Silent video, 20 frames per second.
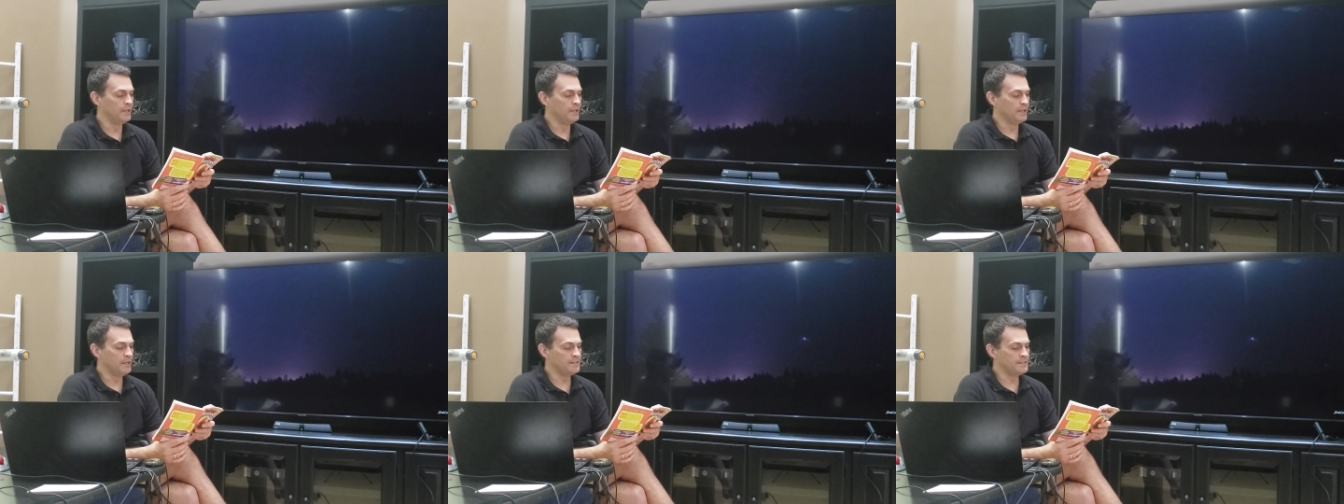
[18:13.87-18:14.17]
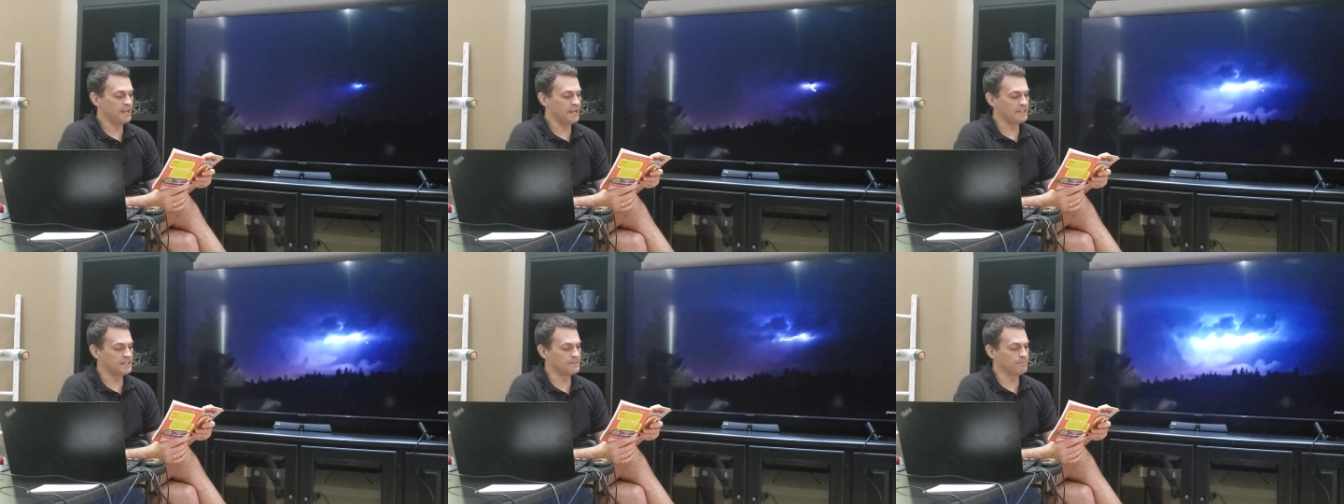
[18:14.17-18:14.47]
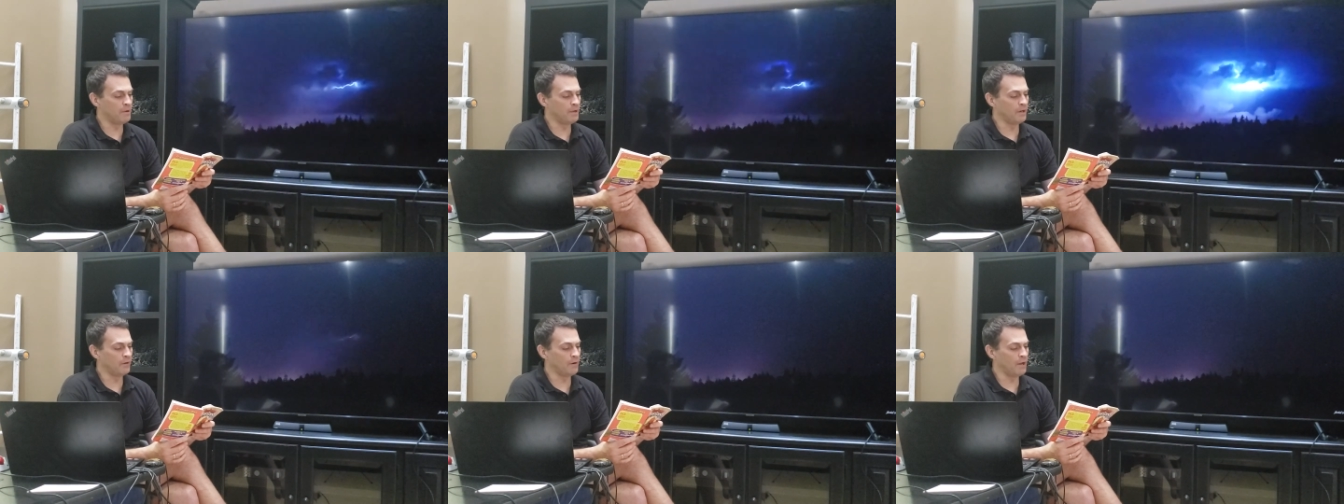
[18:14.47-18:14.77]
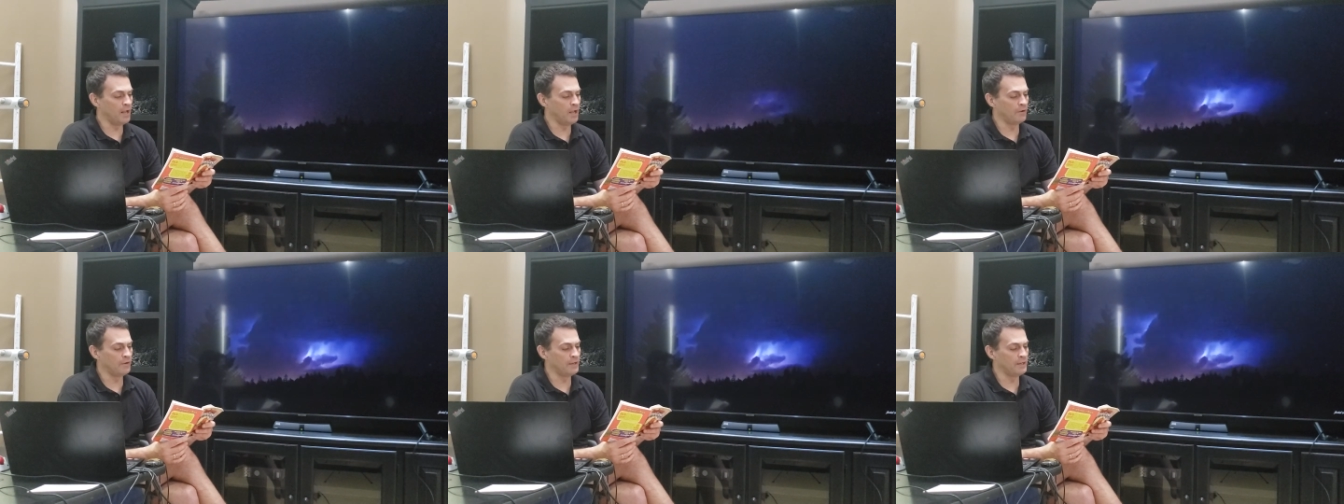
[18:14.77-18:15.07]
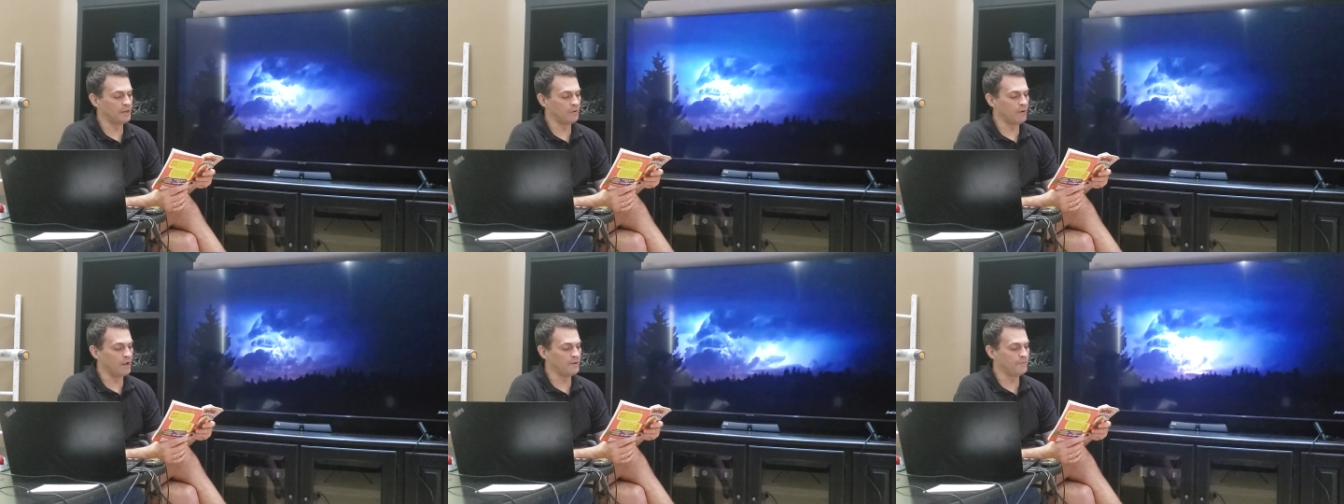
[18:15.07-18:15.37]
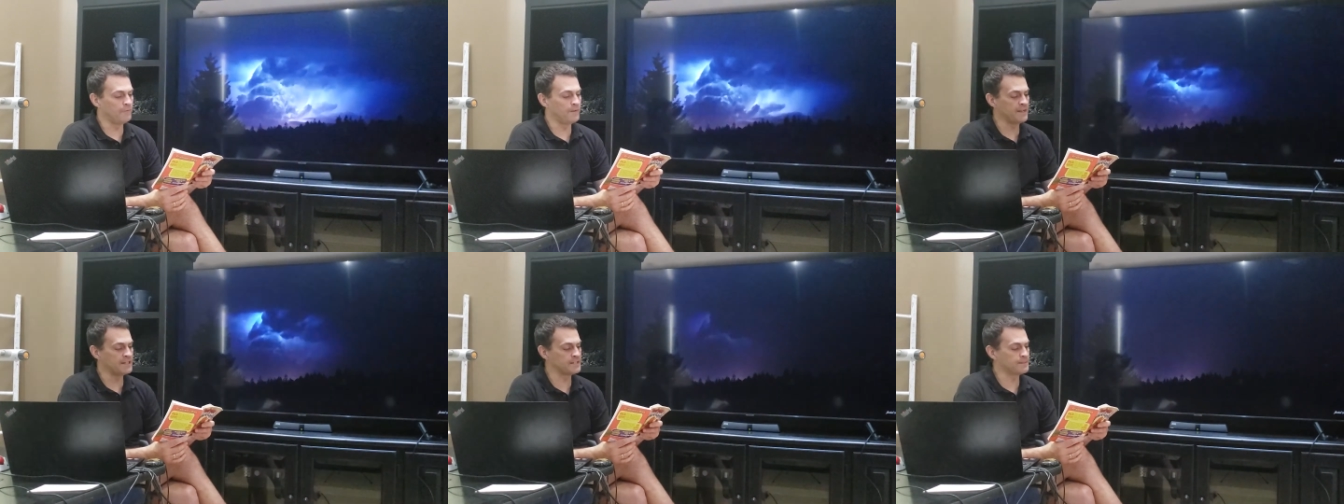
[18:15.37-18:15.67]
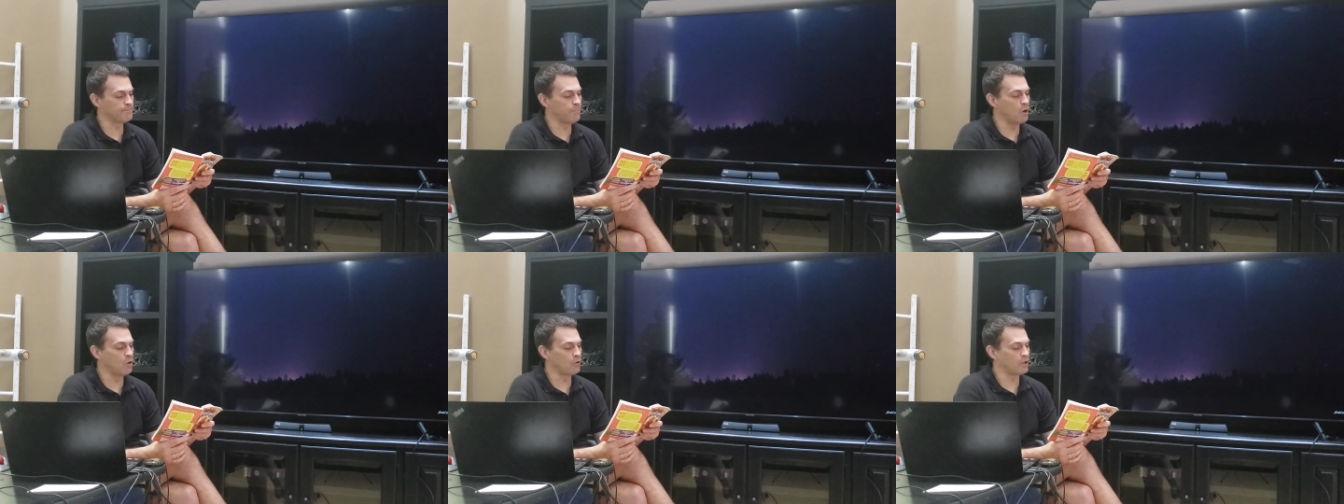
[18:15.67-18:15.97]
His head spun around, and the red face
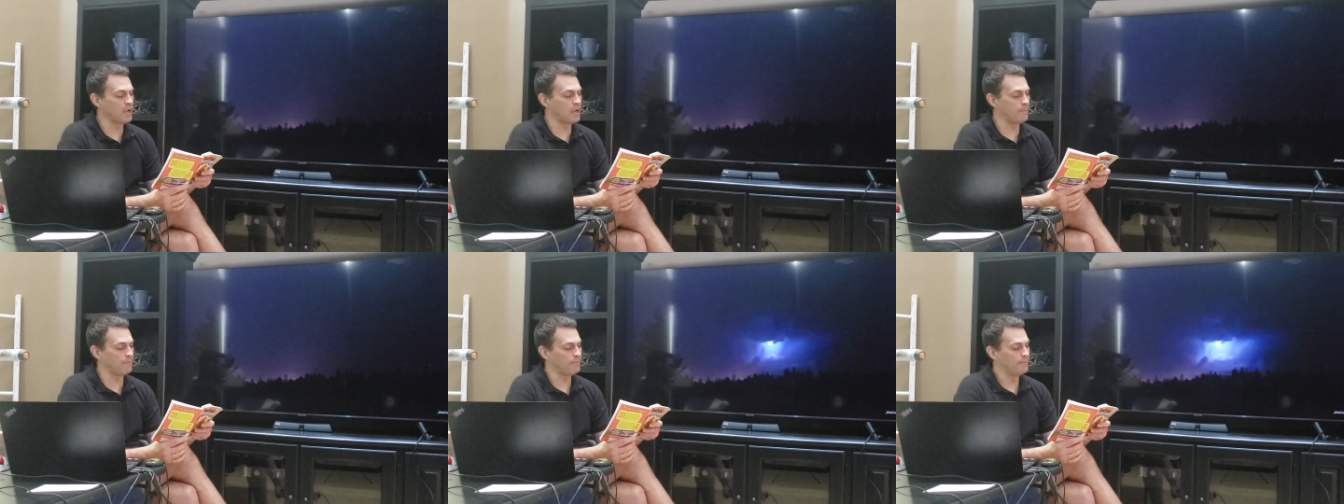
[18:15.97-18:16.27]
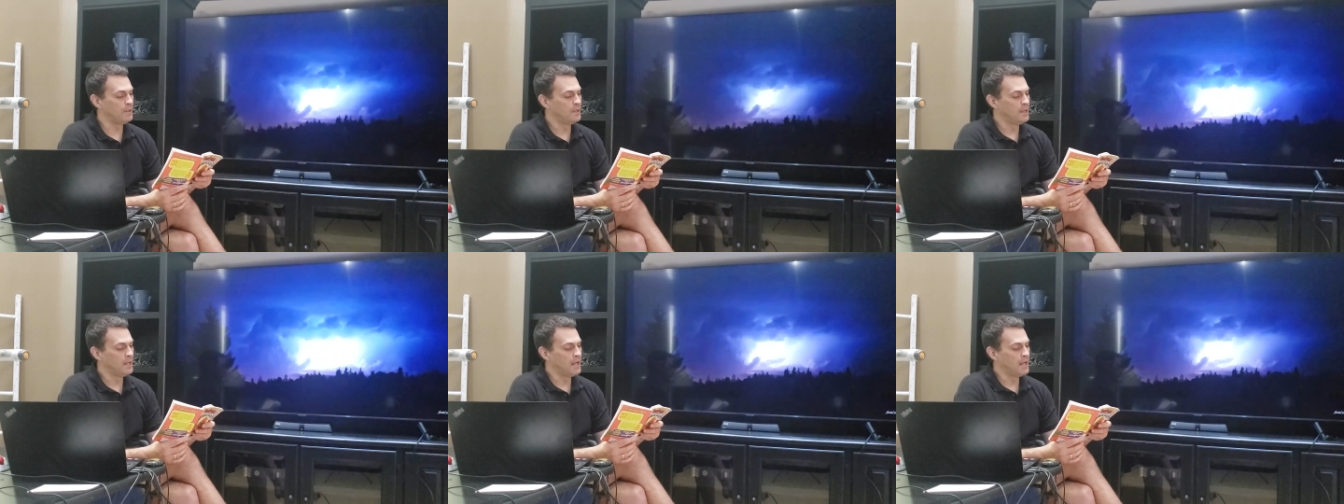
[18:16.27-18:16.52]
spoke up.